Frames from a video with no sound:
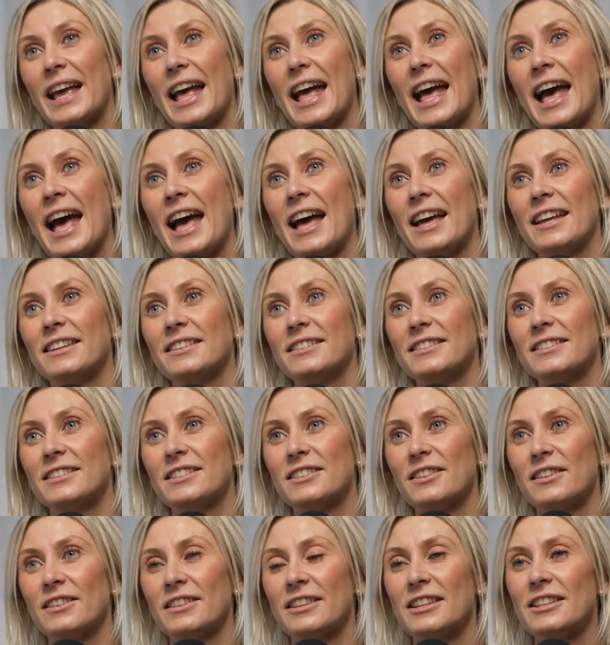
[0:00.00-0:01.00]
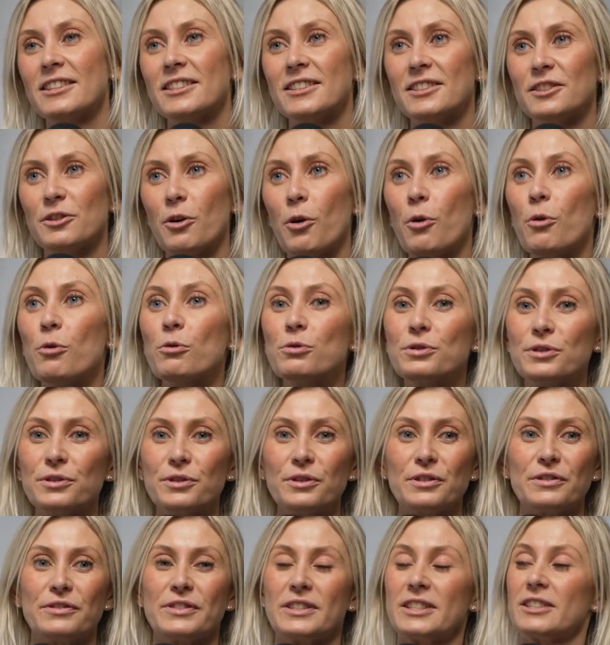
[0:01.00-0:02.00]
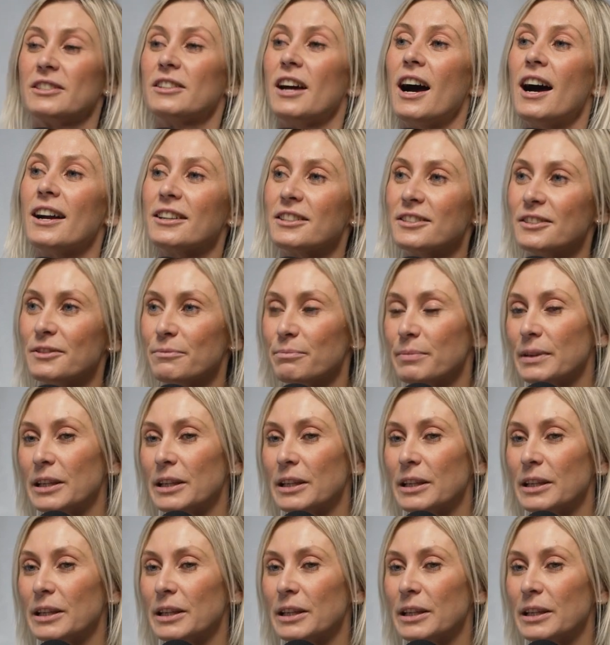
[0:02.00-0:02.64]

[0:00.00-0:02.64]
And this all sort of started